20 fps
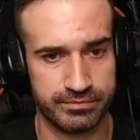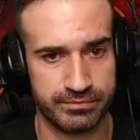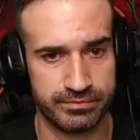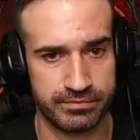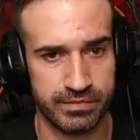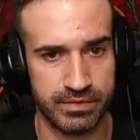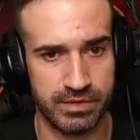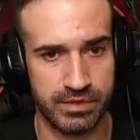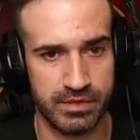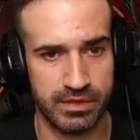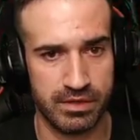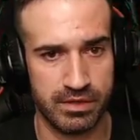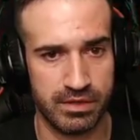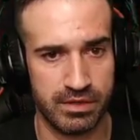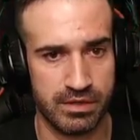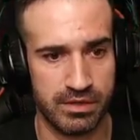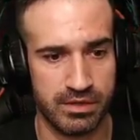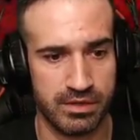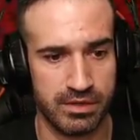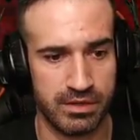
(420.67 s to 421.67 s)

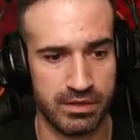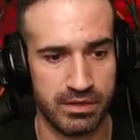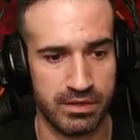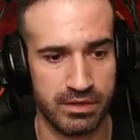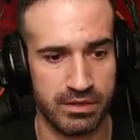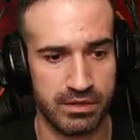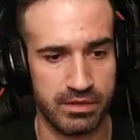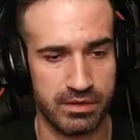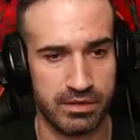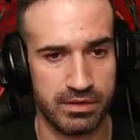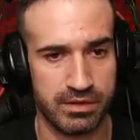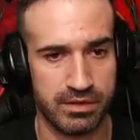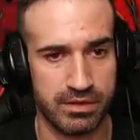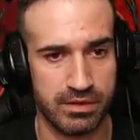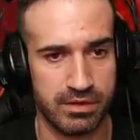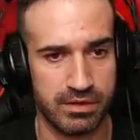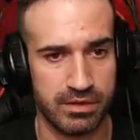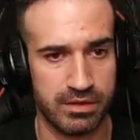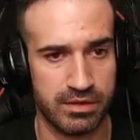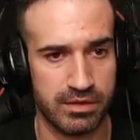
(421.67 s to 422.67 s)

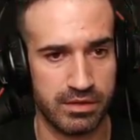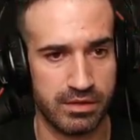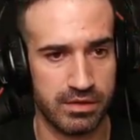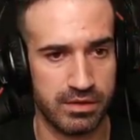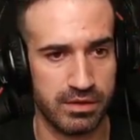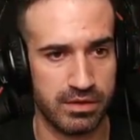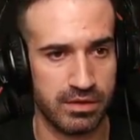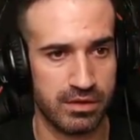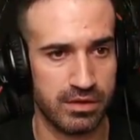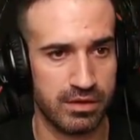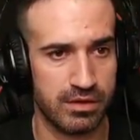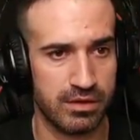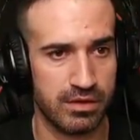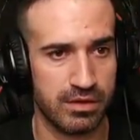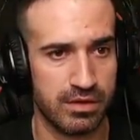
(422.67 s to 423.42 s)
Nothing is said.